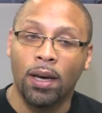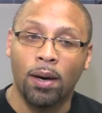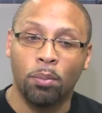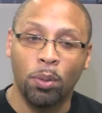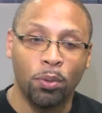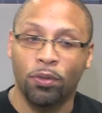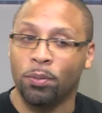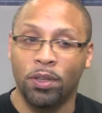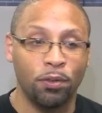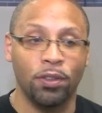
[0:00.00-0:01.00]
um, people
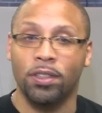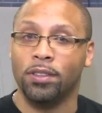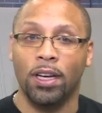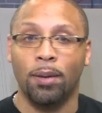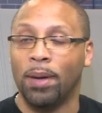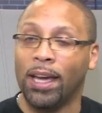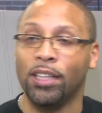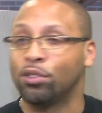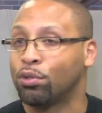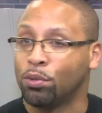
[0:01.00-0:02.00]
from different um,
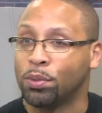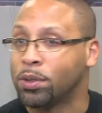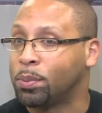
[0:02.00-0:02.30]
age groups,